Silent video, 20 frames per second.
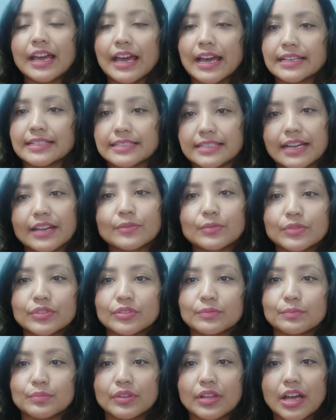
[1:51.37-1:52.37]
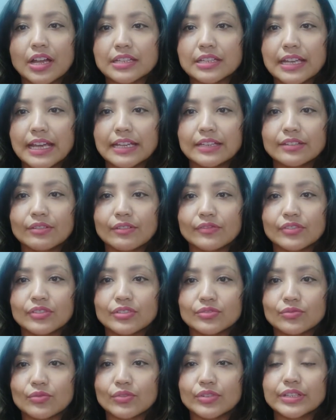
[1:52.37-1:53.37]
I start with the plot line of the
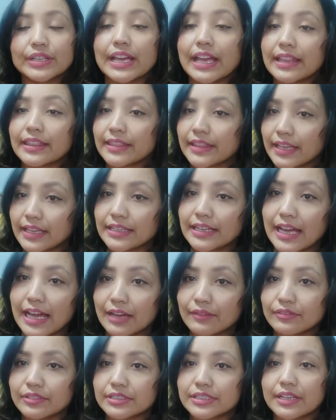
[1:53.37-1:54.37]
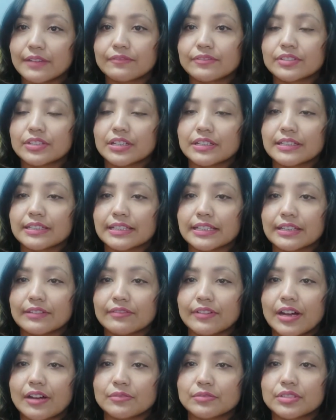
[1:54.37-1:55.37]
story, and then I will definitely
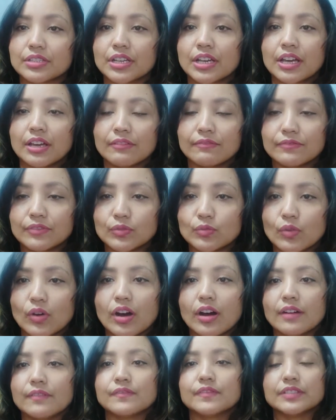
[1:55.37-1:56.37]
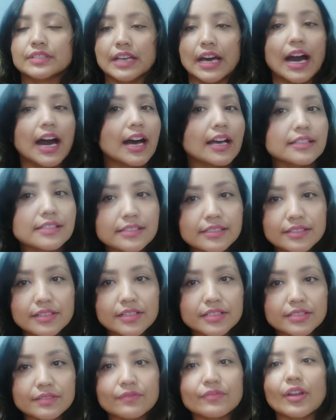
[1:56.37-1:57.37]
give out few of the
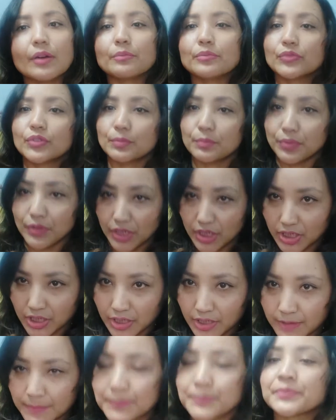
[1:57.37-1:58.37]
answers from the book.